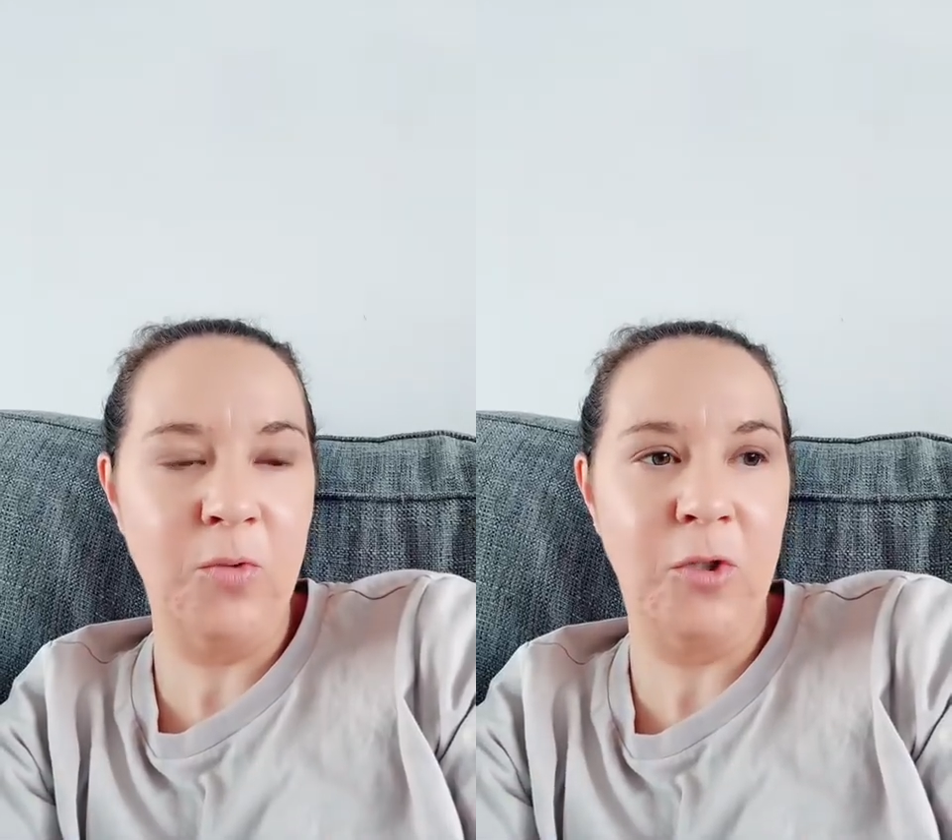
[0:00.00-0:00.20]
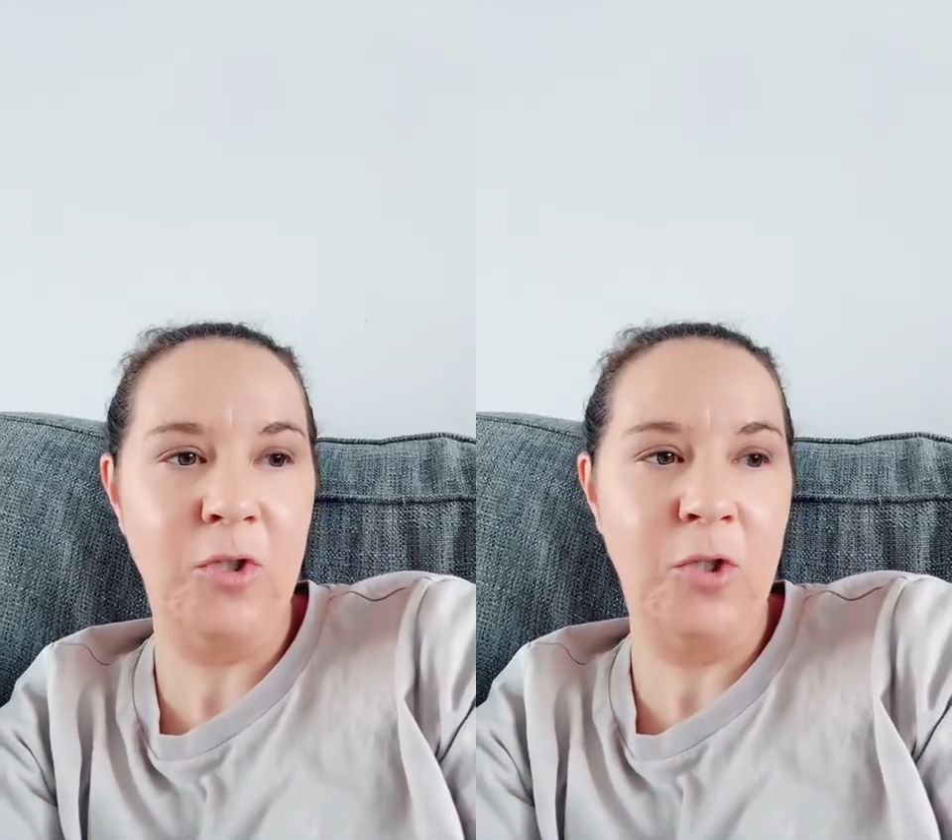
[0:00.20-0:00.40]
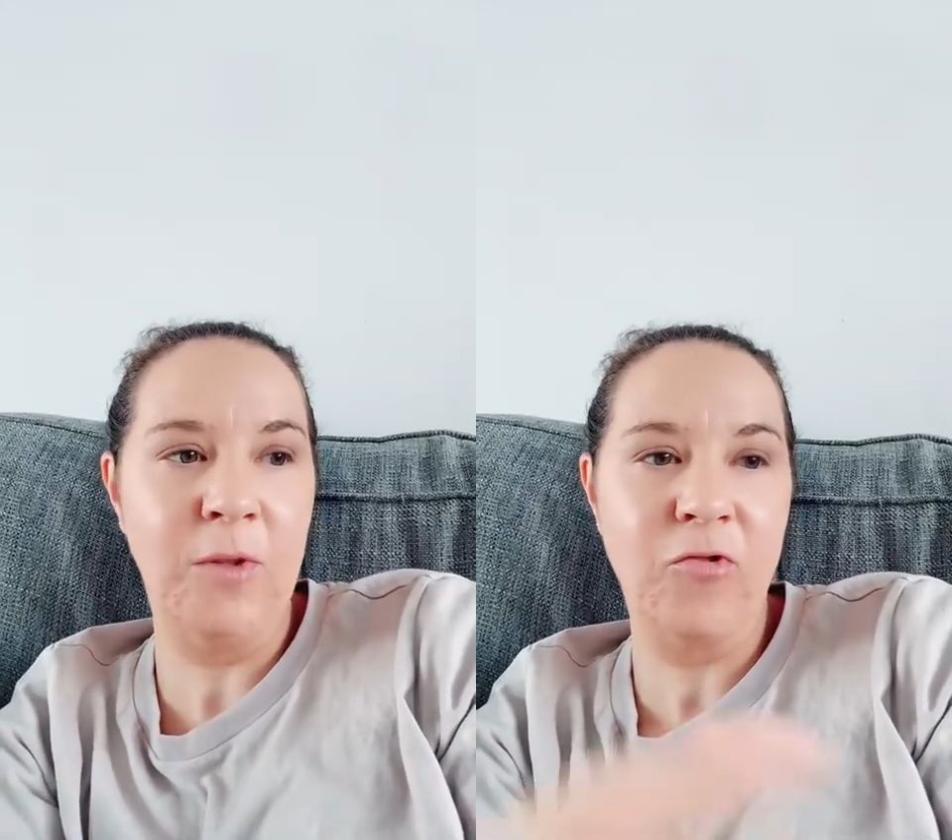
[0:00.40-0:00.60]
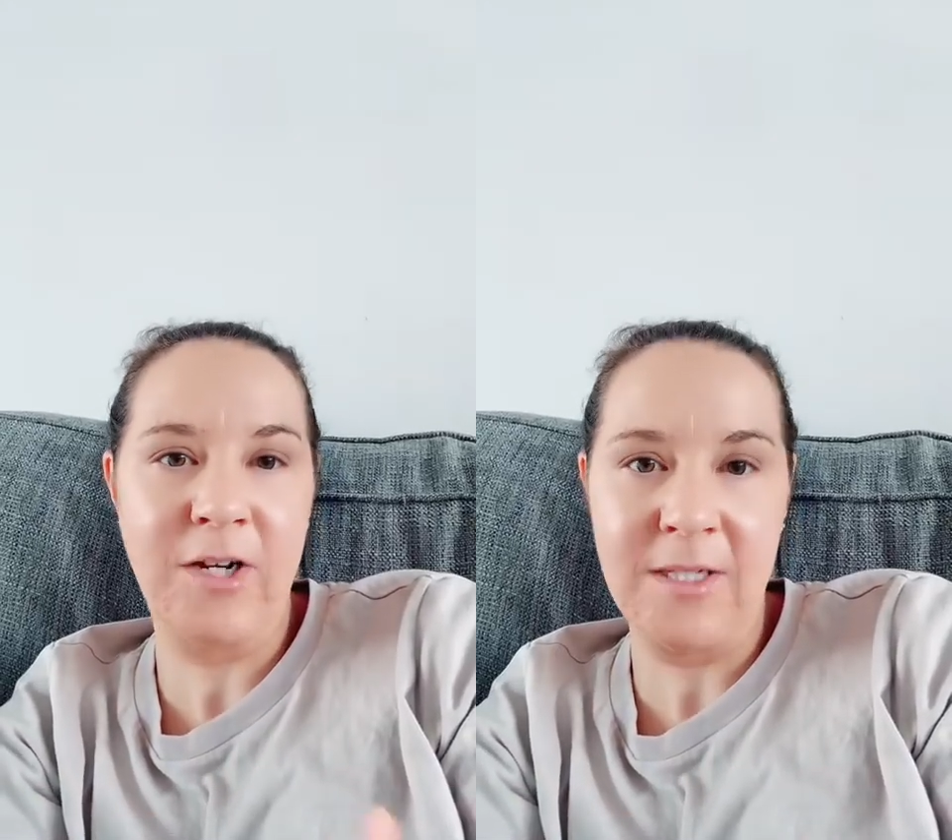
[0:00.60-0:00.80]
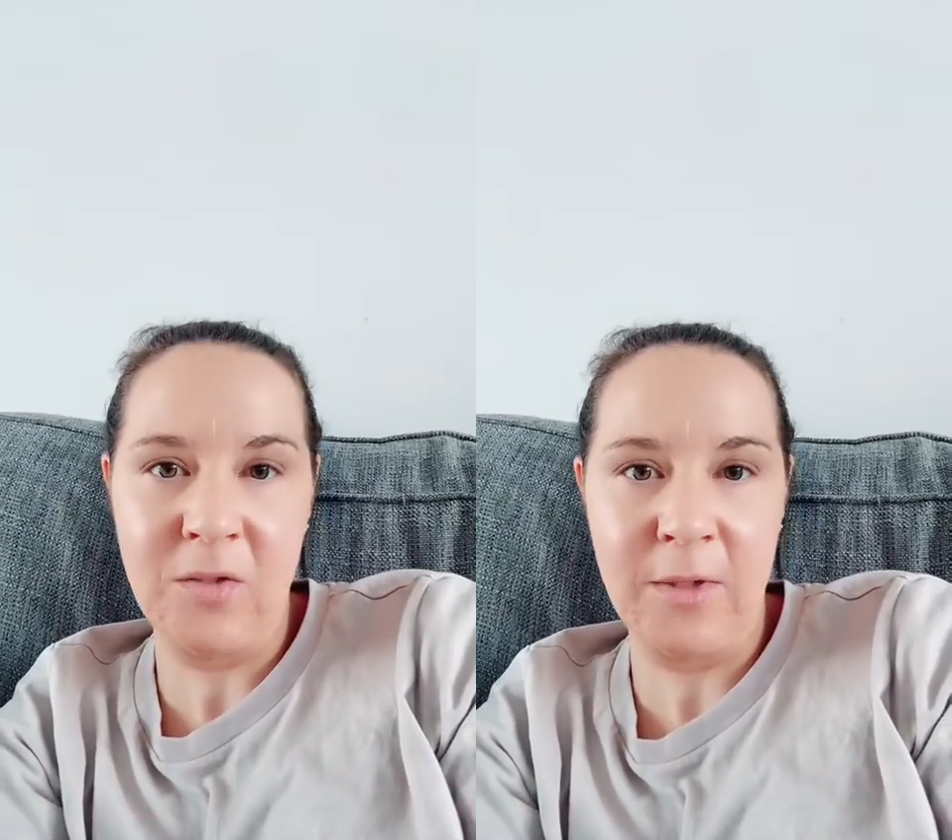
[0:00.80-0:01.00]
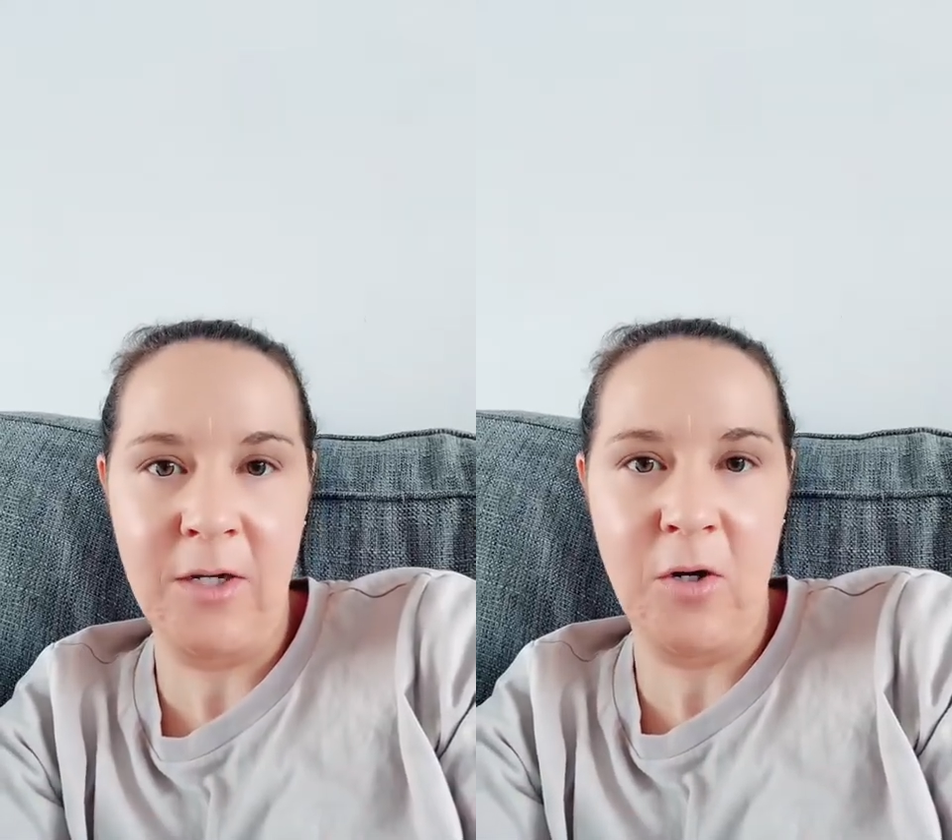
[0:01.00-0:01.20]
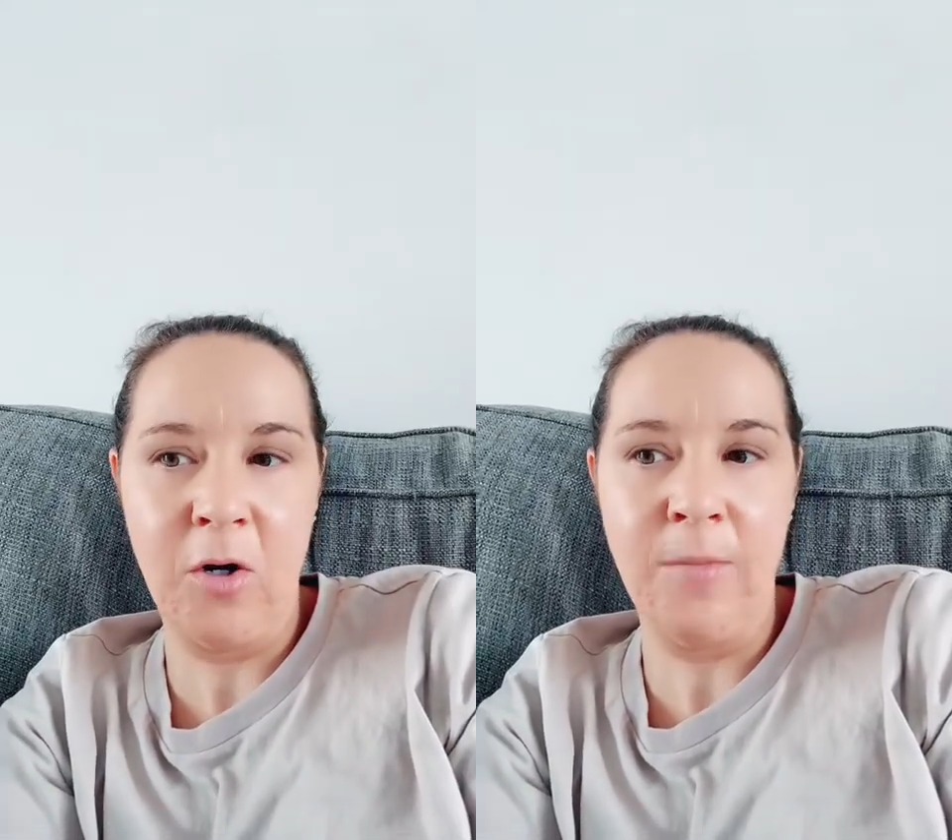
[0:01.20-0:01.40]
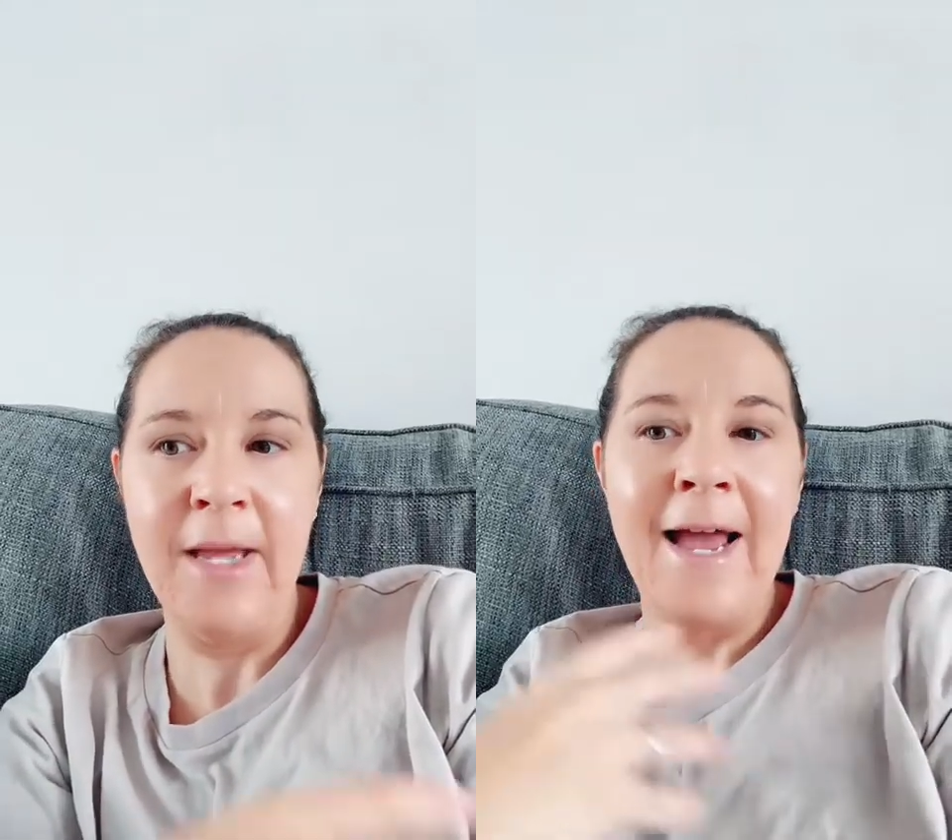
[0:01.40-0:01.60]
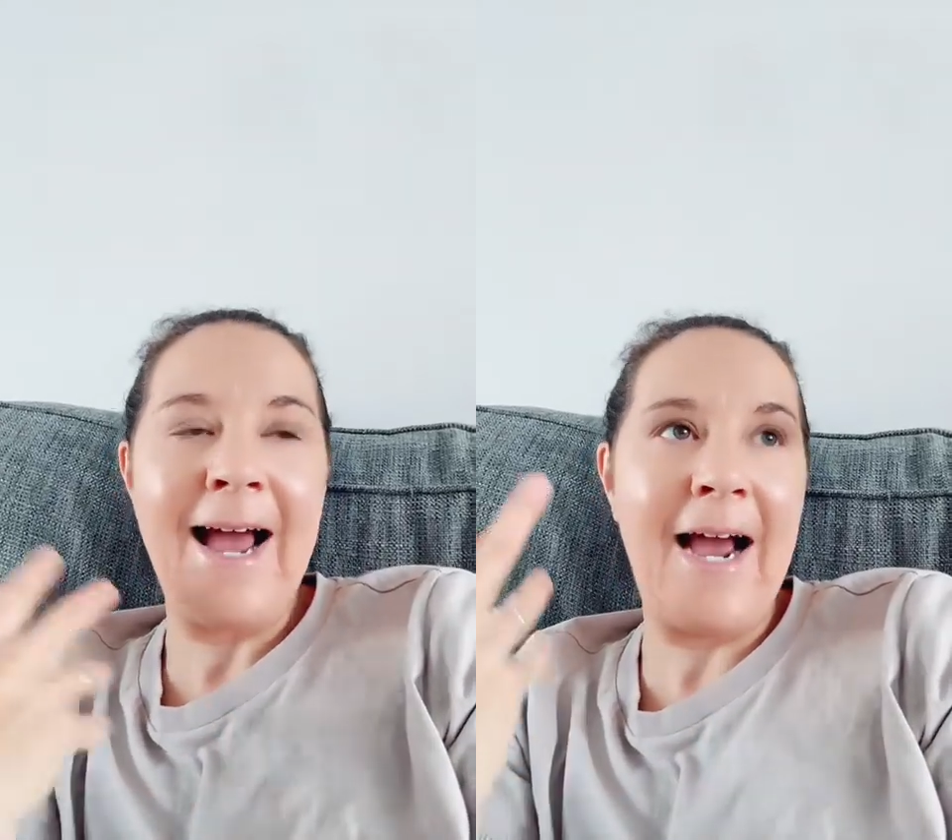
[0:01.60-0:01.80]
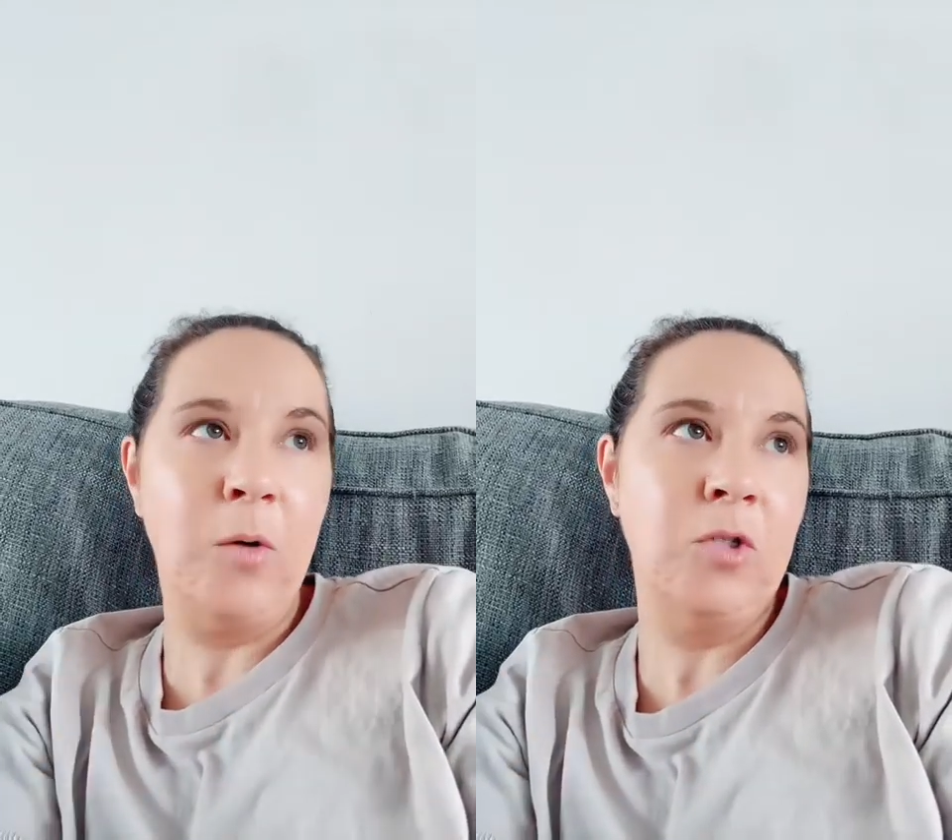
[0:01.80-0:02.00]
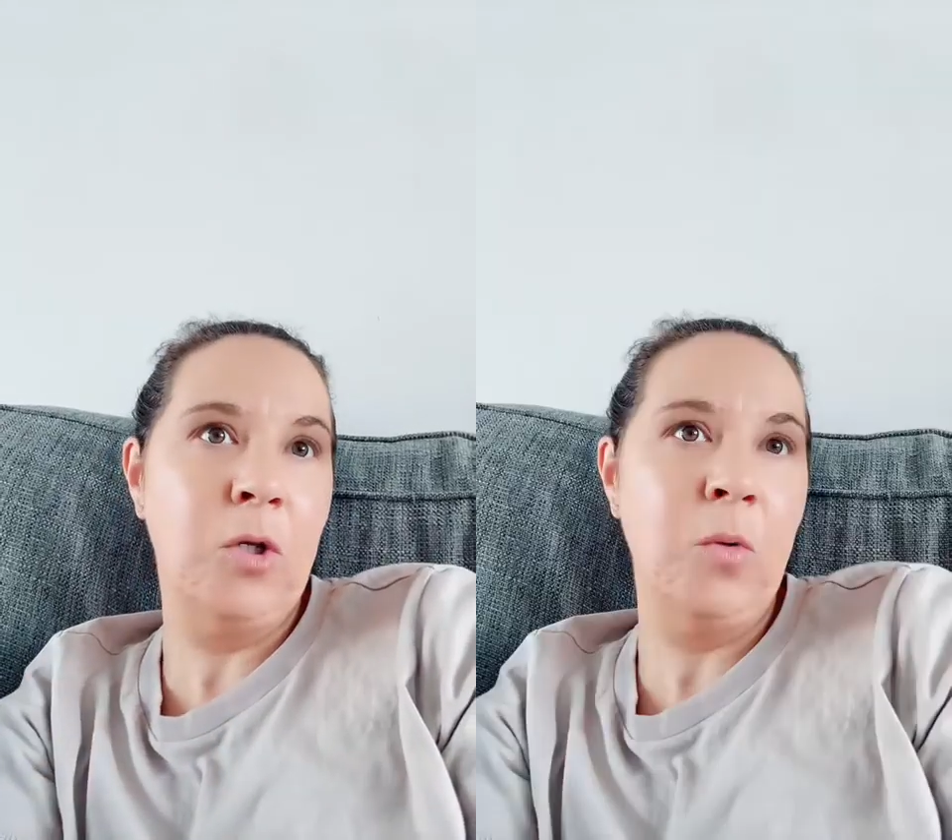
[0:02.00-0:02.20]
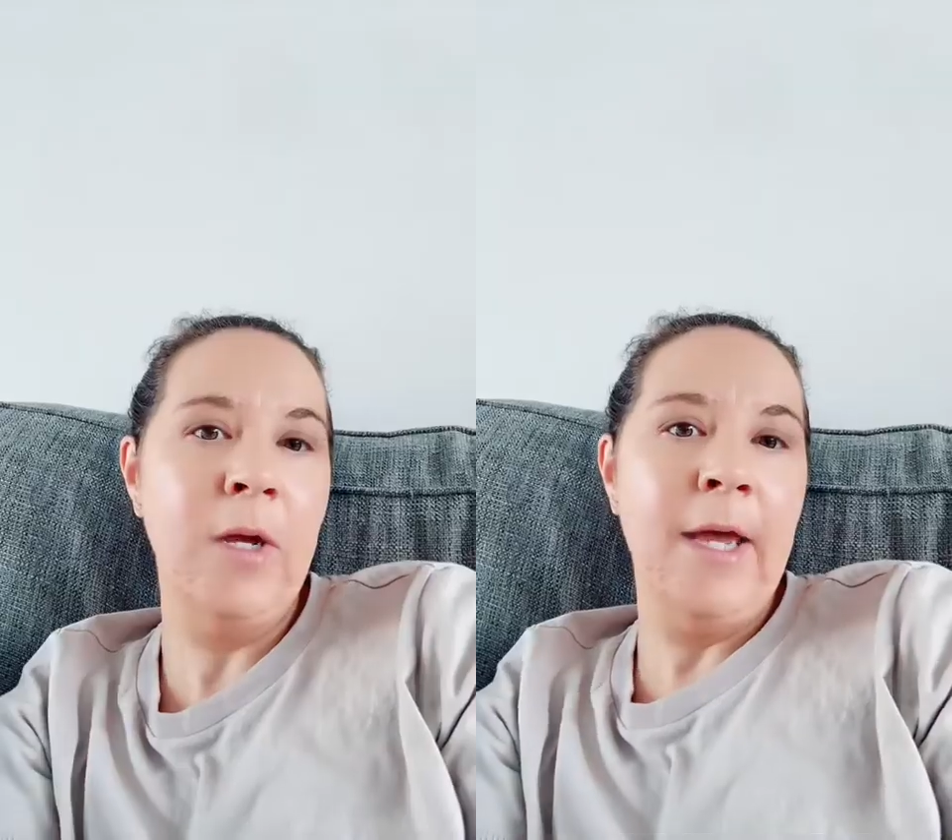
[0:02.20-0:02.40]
what to do with the dressings when they go home, how to